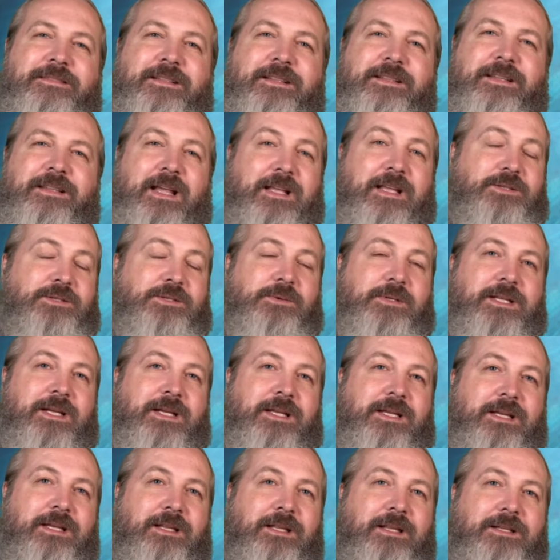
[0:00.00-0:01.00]
that's
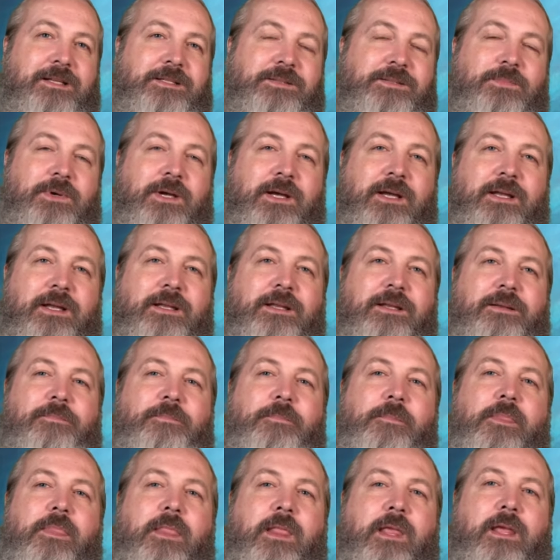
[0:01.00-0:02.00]
ridiculous. But
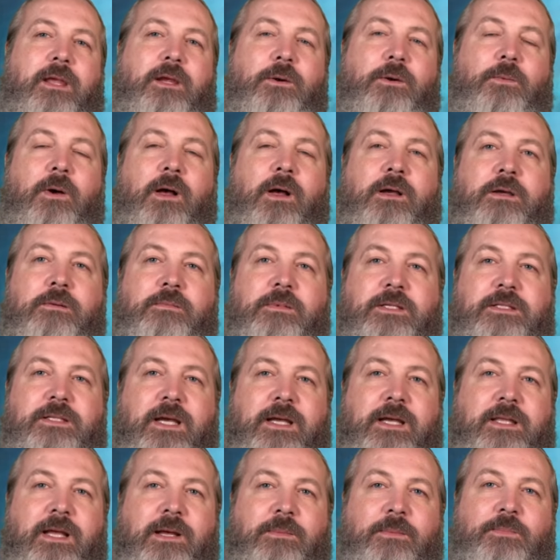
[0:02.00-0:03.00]
you're welcome to
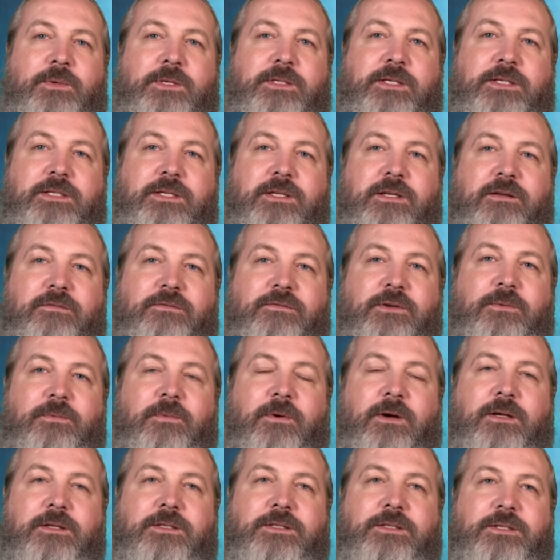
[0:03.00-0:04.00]
take that position if you
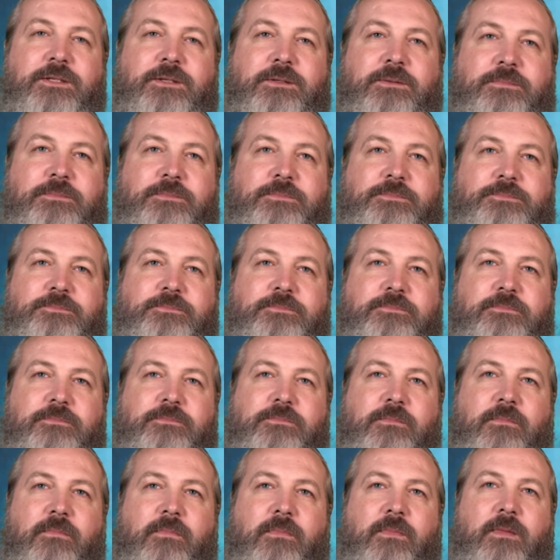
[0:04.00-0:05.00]
want to,
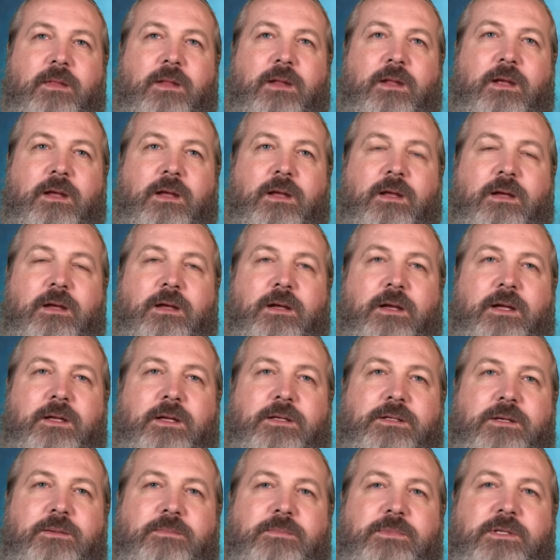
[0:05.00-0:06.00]
in
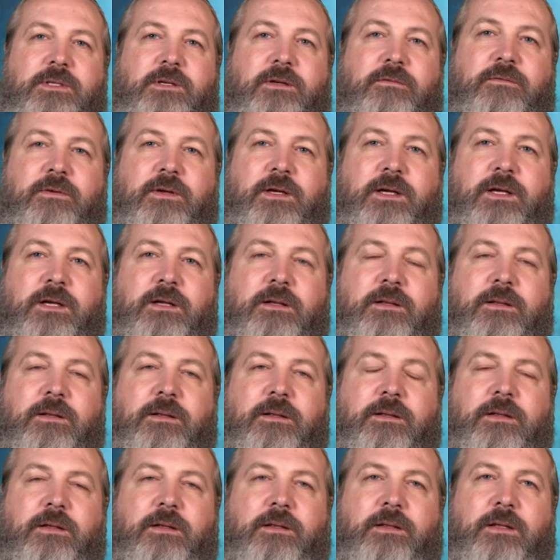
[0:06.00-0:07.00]
terms of
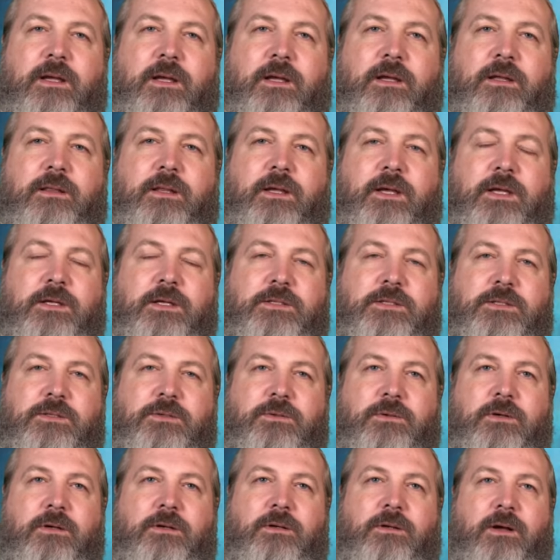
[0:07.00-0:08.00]
the
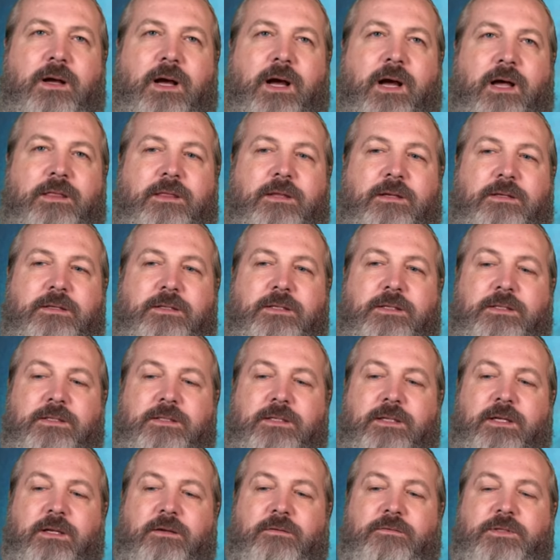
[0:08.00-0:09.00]
historical
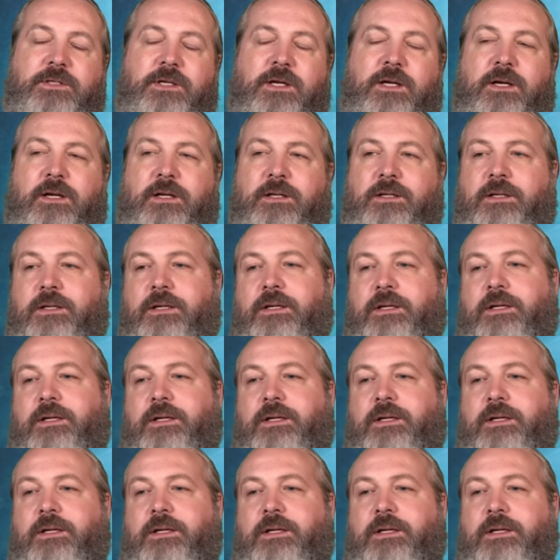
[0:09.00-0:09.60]
authenticity of John.